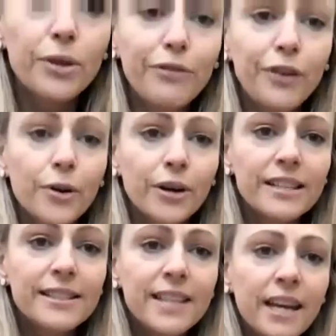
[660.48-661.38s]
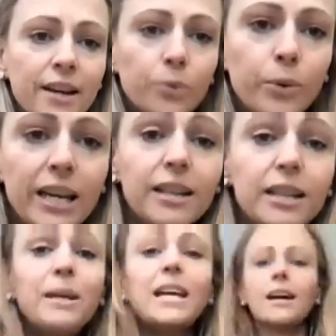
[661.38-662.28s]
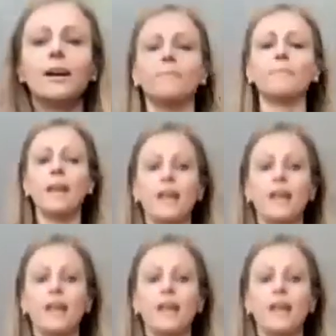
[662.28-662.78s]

the forest, we are going to become